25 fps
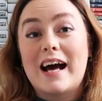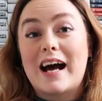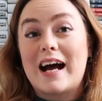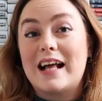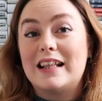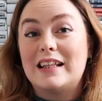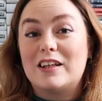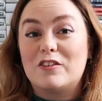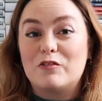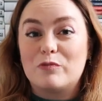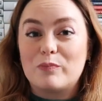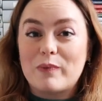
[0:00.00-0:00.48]

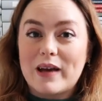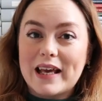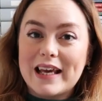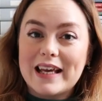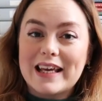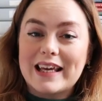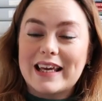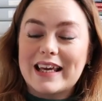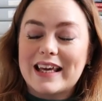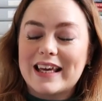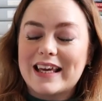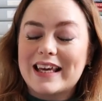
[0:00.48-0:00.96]
I love
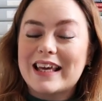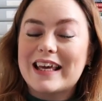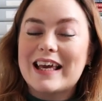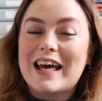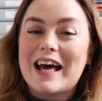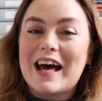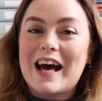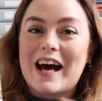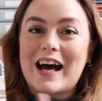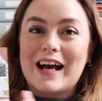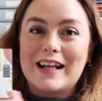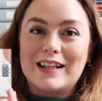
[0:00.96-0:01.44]
baking,
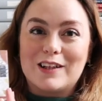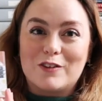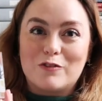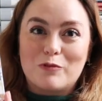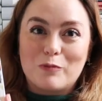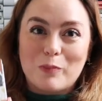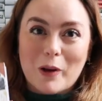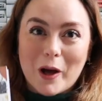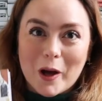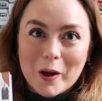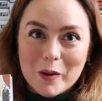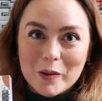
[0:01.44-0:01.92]
I
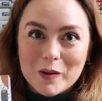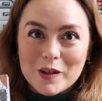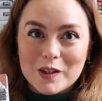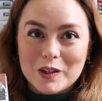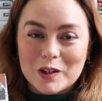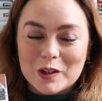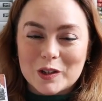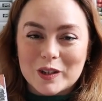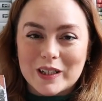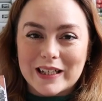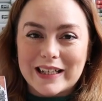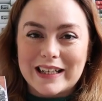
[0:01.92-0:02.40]
love
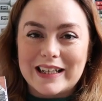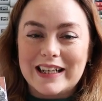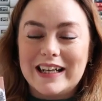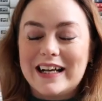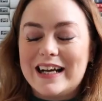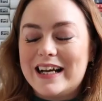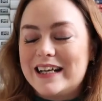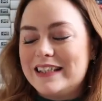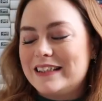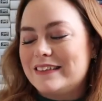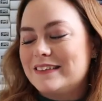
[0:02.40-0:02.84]
poetry.